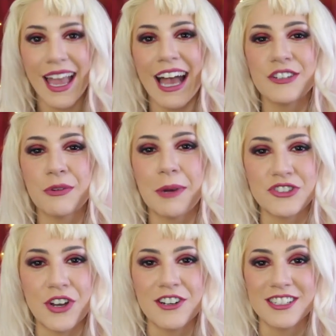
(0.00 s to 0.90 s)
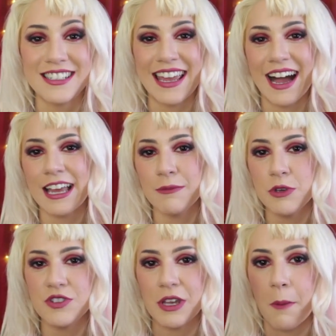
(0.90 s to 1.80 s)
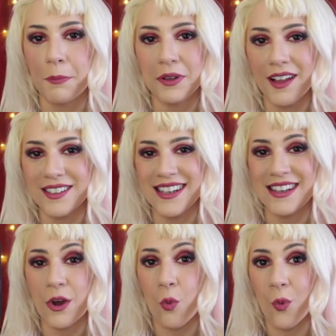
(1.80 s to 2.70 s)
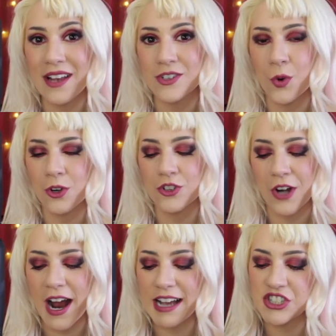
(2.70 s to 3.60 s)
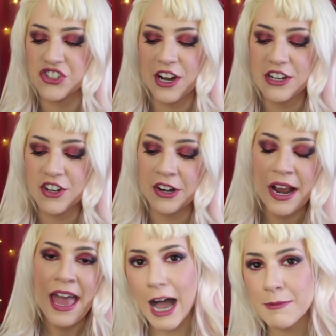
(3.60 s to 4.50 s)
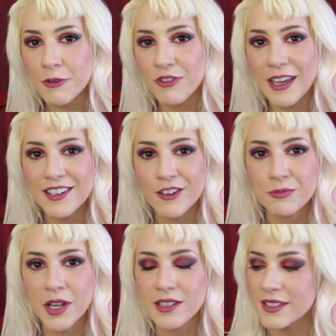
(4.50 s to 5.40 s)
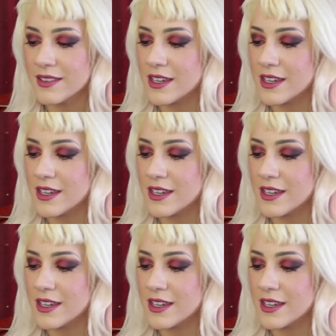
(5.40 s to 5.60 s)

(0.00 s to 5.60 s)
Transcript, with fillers: As for my straightener today, I am using Plugged In Wet or Dry Straightener. I'm a fan of Plugged In.